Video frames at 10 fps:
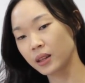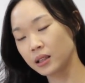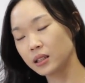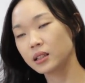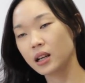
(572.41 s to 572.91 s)

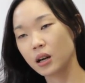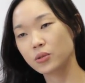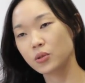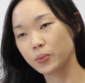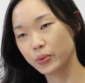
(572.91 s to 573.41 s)
learn how
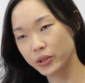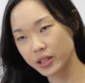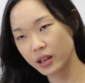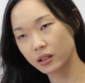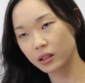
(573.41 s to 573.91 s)
to
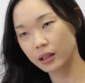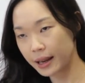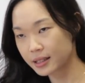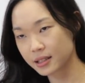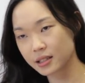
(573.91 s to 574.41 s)
present
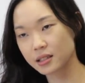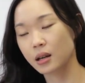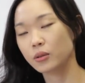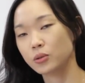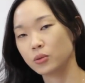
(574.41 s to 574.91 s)
cases,
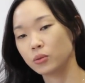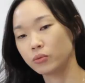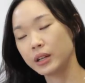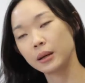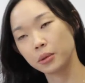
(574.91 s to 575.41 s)
how to
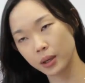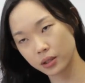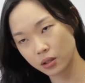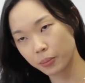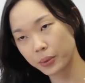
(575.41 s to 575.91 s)
read up about a
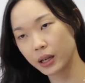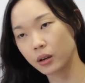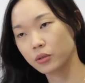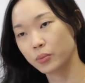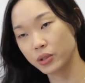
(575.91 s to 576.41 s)
topic, how
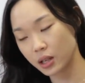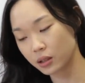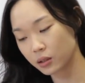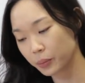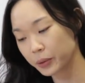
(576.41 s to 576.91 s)
to present a
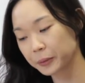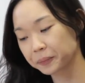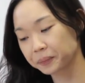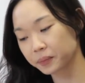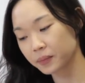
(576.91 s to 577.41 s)
topic.
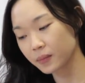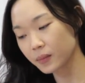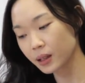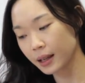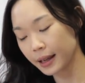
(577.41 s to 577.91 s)

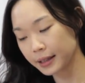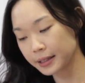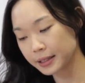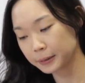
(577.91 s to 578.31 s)
And